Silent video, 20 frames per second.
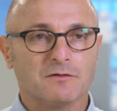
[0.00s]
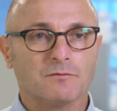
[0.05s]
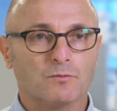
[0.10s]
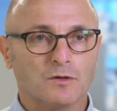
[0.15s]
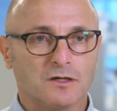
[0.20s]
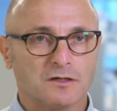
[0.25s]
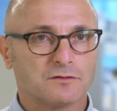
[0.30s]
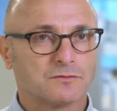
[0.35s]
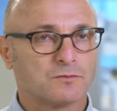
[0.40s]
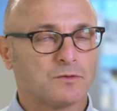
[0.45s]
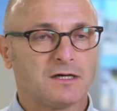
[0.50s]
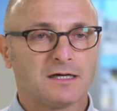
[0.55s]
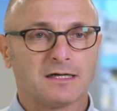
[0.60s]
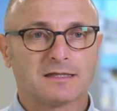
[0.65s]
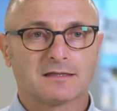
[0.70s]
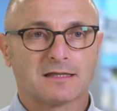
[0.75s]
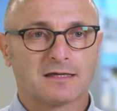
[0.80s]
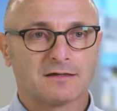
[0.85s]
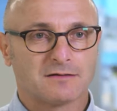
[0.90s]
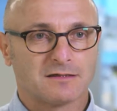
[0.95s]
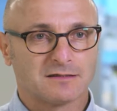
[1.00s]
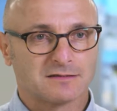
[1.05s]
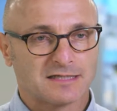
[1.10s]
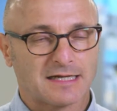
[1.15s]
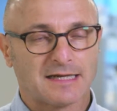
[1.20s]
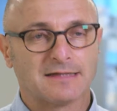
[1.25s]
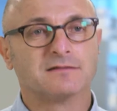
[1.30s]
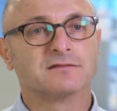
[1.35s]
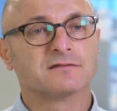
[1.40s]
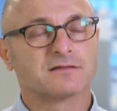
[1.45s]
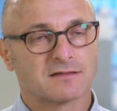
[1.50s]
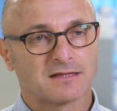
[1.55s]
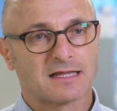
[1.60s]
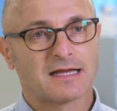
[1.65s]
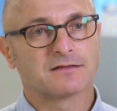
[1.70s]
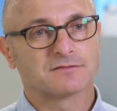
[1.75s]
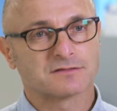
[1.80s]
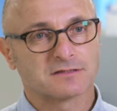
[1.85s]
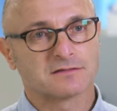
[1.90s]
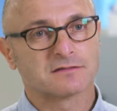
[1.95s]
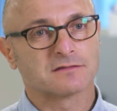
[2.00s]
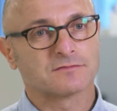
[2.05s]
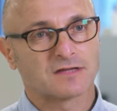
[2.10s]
Worldwide, there are tens of thousands